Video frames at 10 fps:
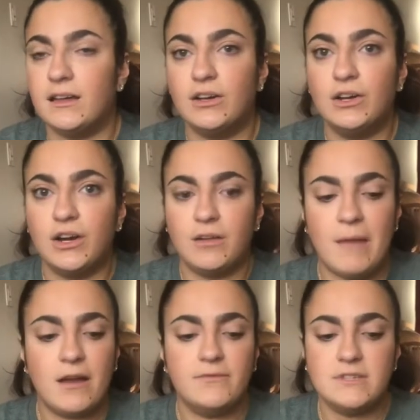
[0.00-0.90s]
good
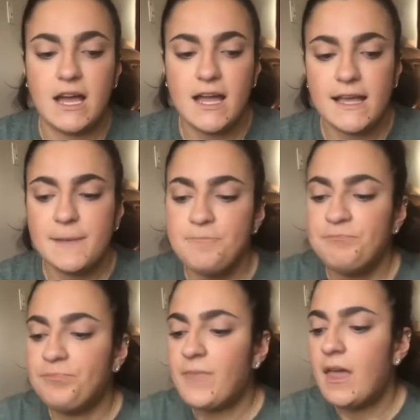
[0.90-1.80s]
amount of time.
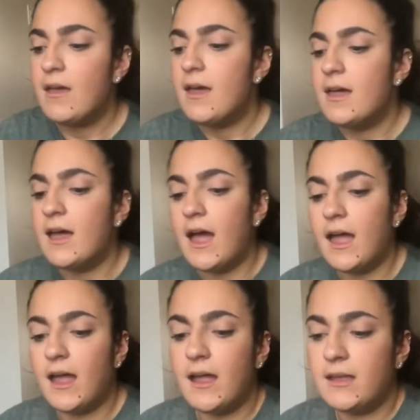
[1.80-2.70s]

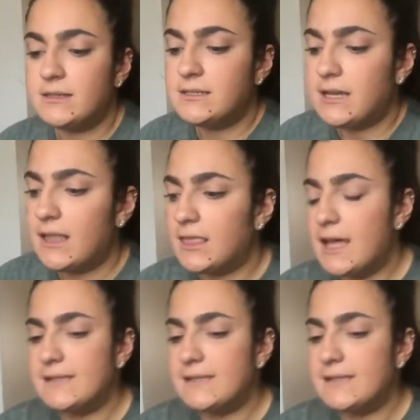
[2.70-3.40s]
And let's